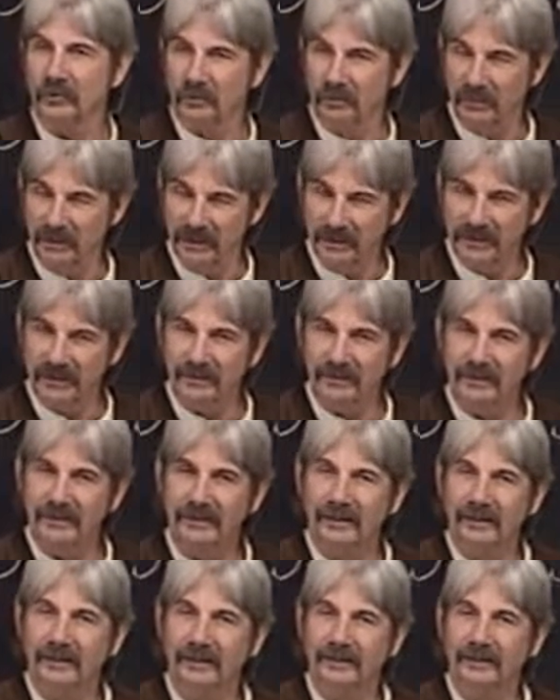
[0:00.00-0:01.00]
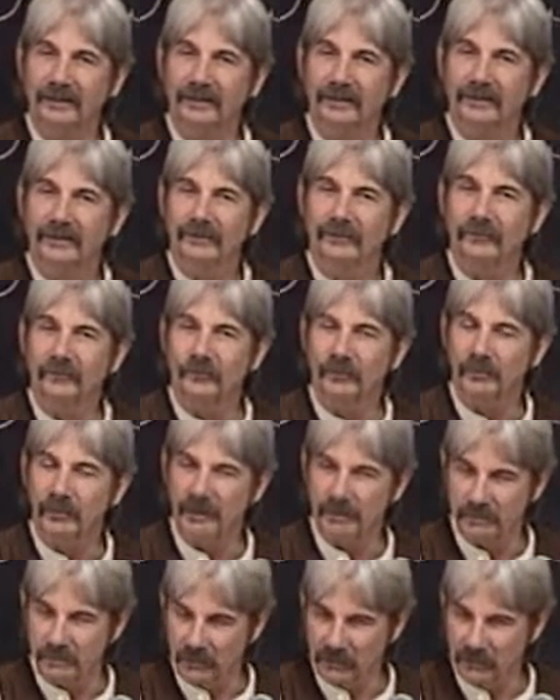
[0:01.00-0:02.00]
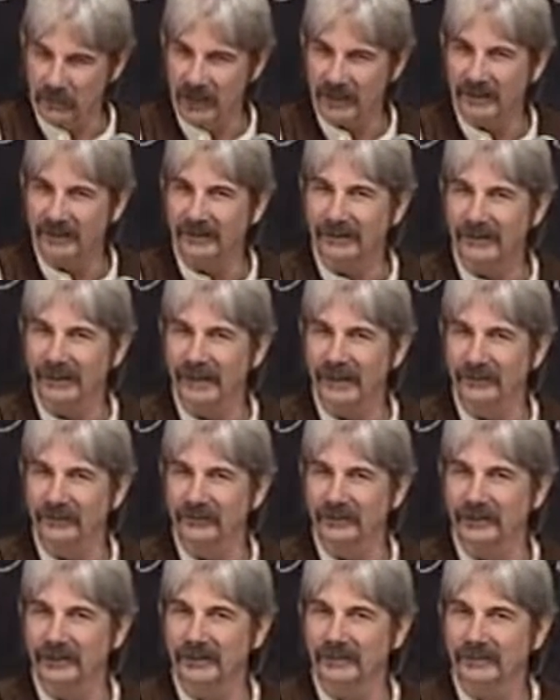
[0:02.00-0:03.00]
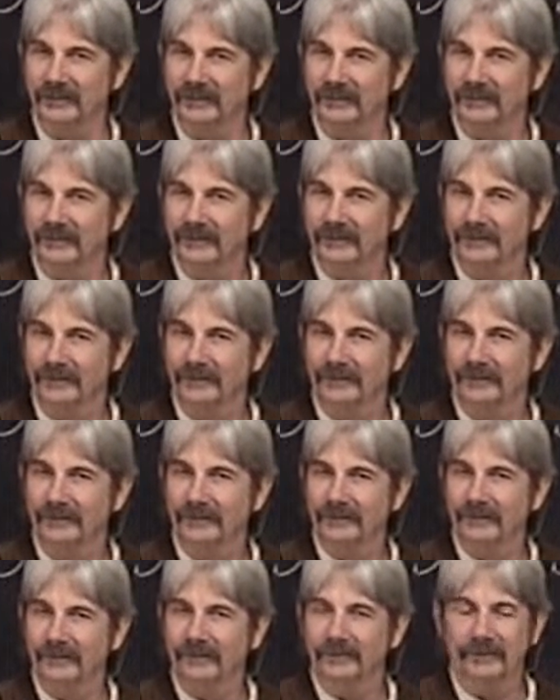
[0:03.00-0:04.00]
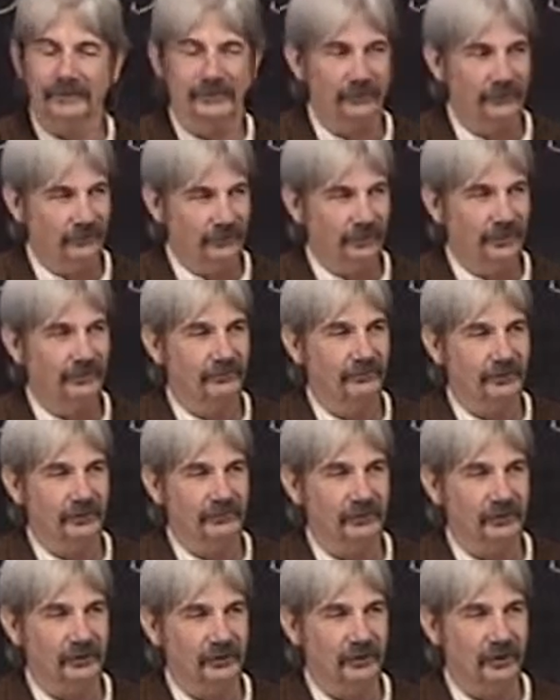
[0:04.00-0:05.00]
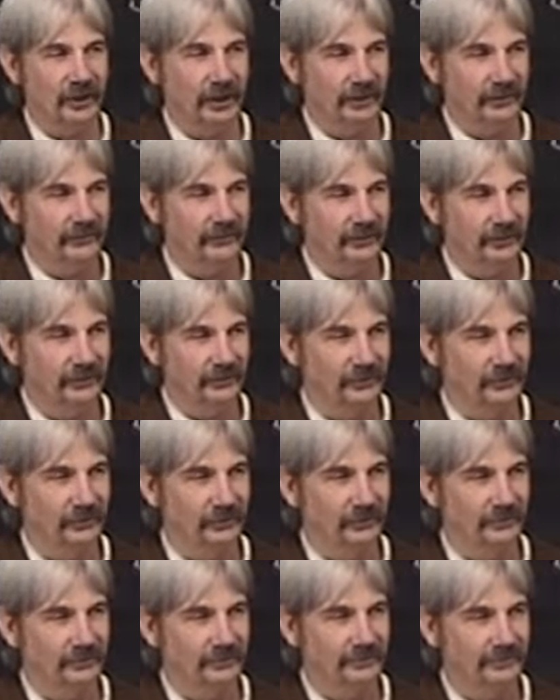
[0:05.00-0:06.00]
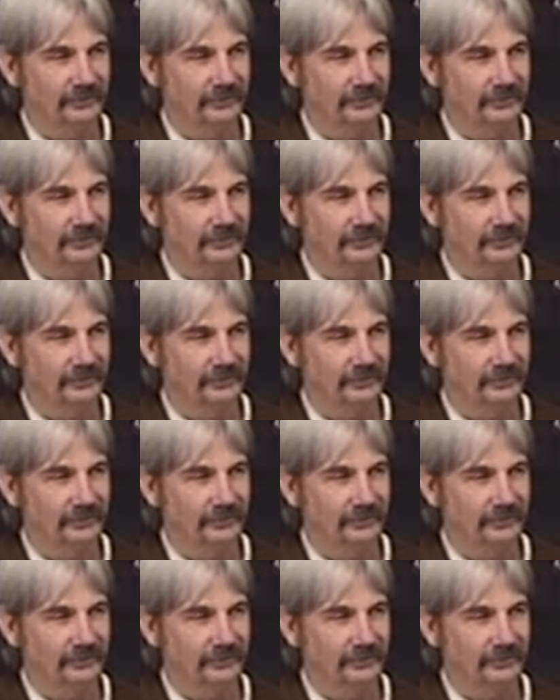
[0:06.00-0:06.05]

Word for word: You'll be content with people recognizing this self giving Christ in you.